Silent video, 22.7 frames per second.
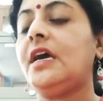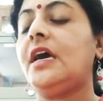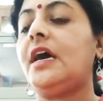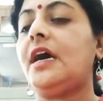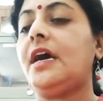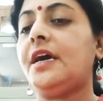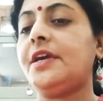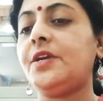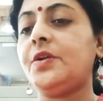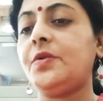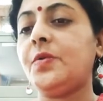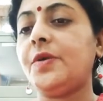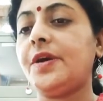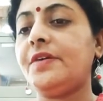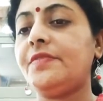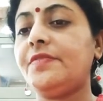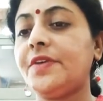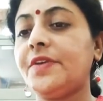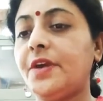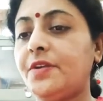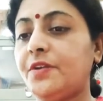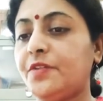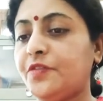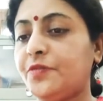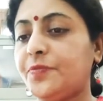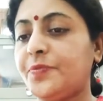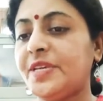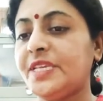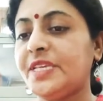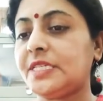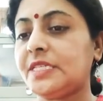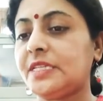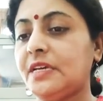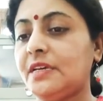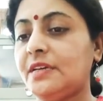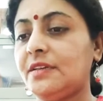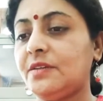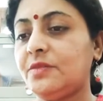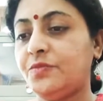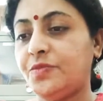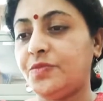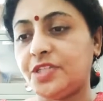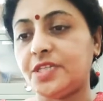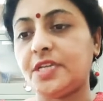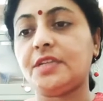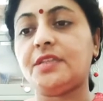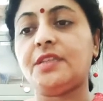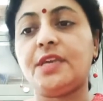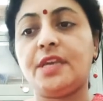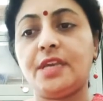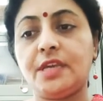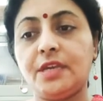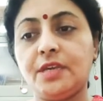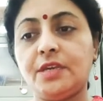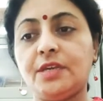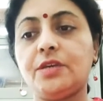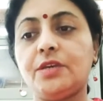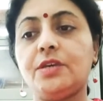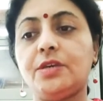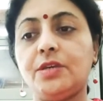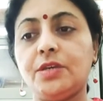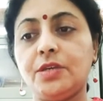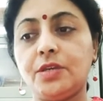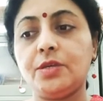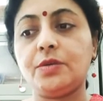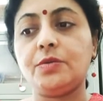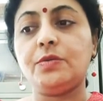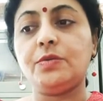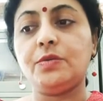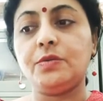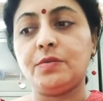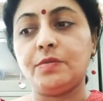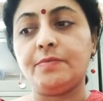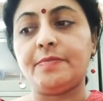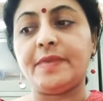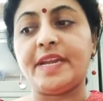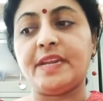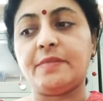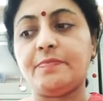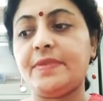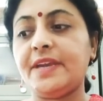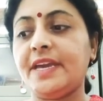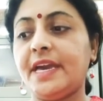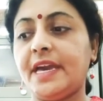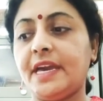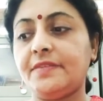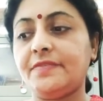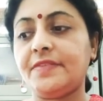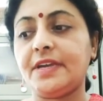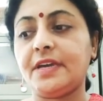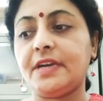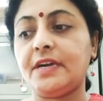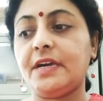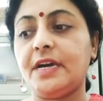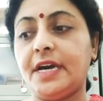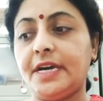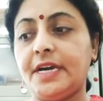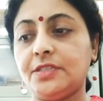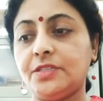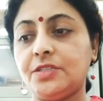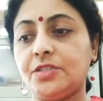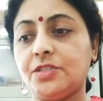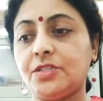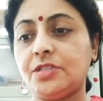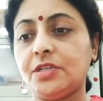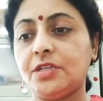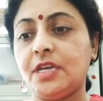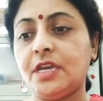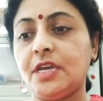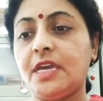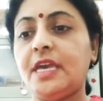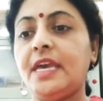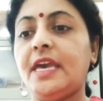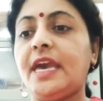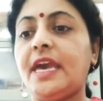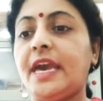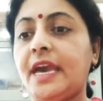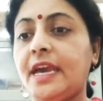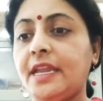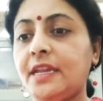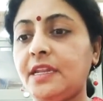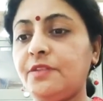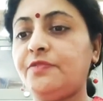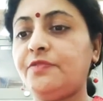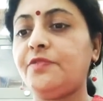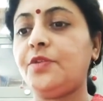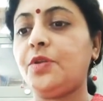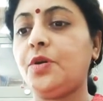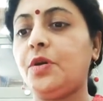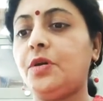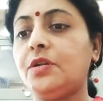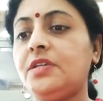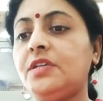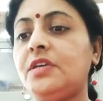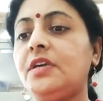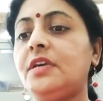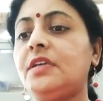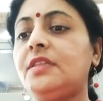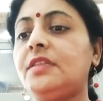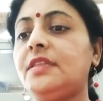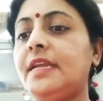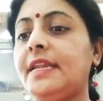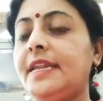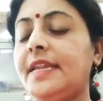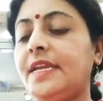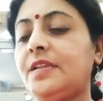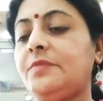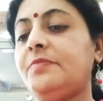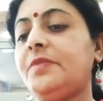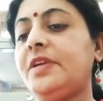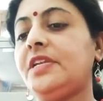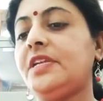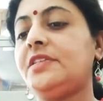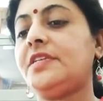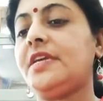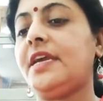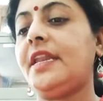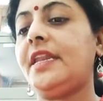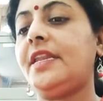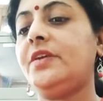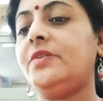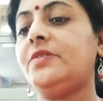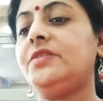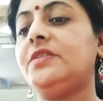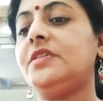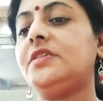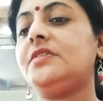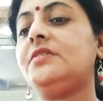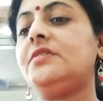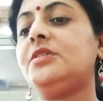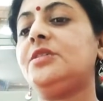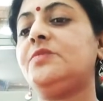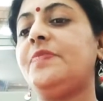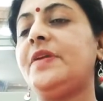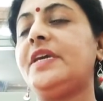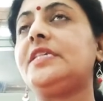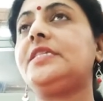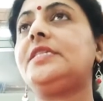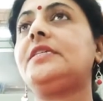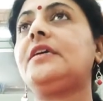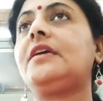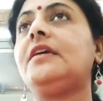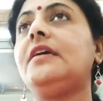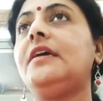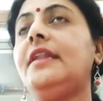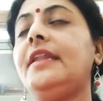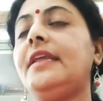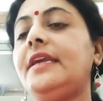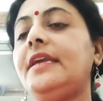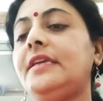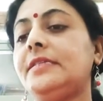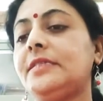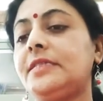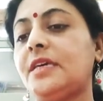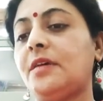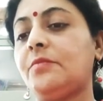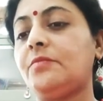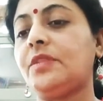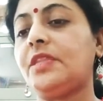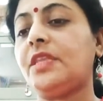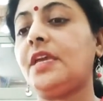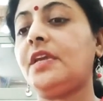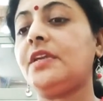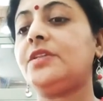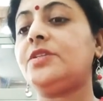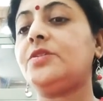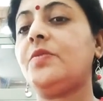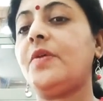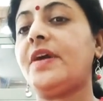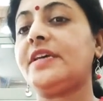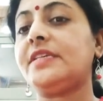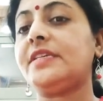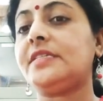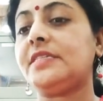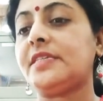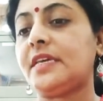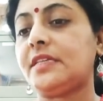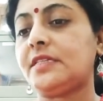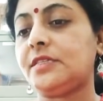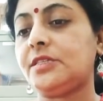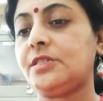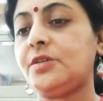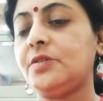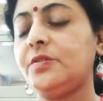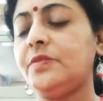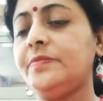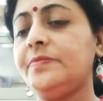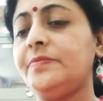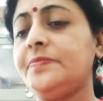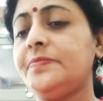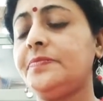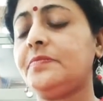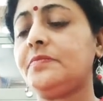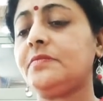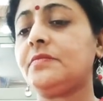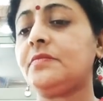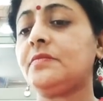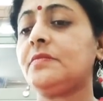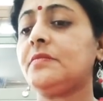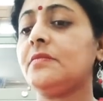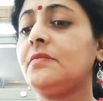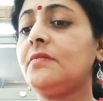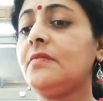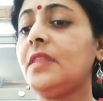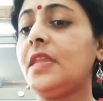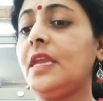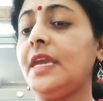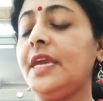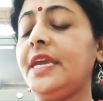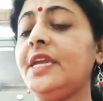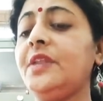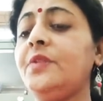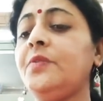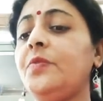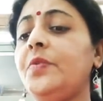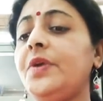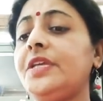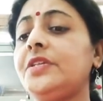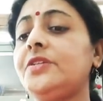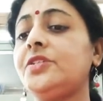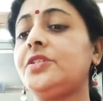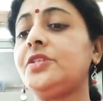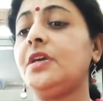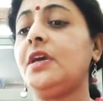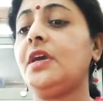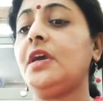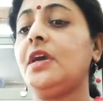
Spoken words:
Are you aware of PISA, which I think you might be having a hunch? And if not, then let me tell you, this is basically something to assess you, in which